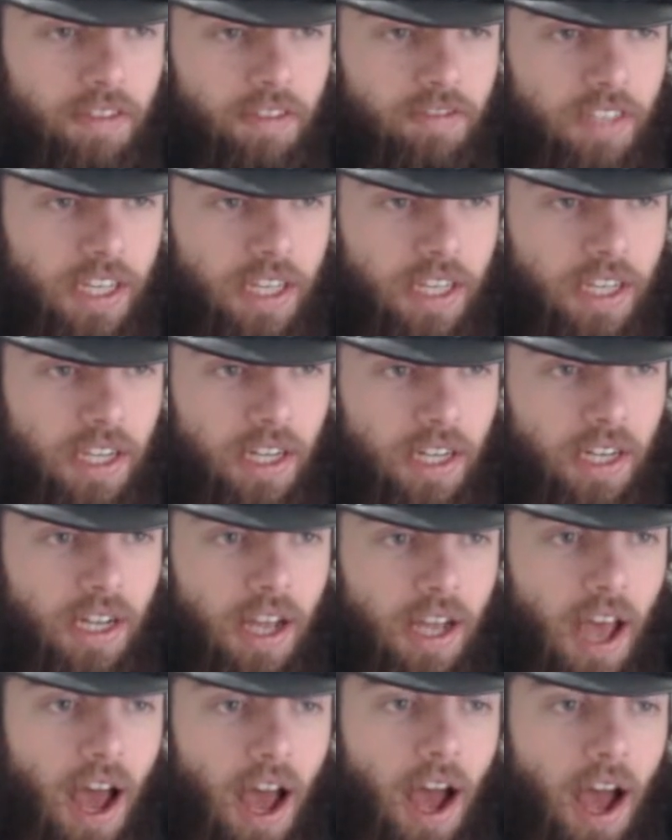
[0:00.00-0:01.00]
of thing,
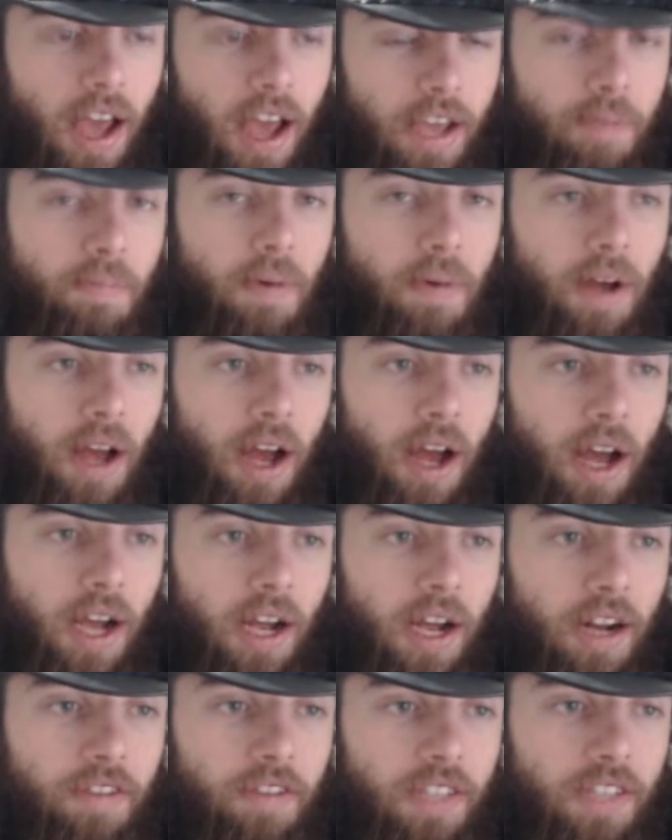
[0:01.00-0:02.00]
he kind
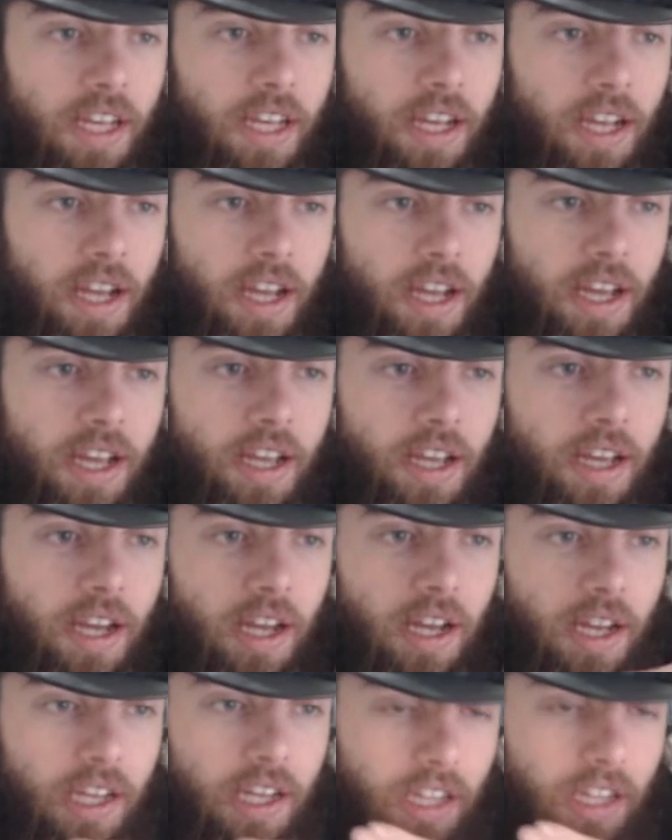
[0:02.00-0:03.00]
of thing, he
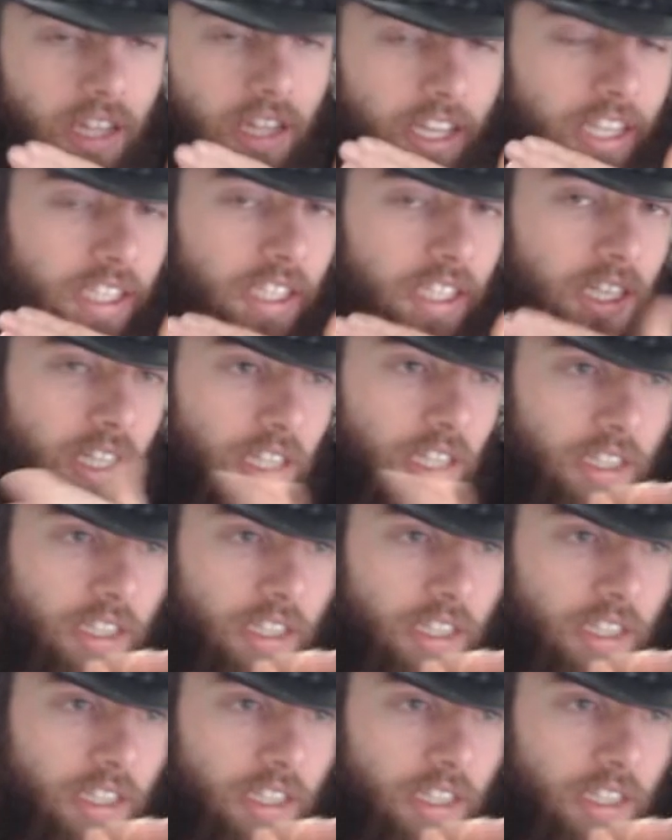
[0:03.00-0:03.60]
he leaks it,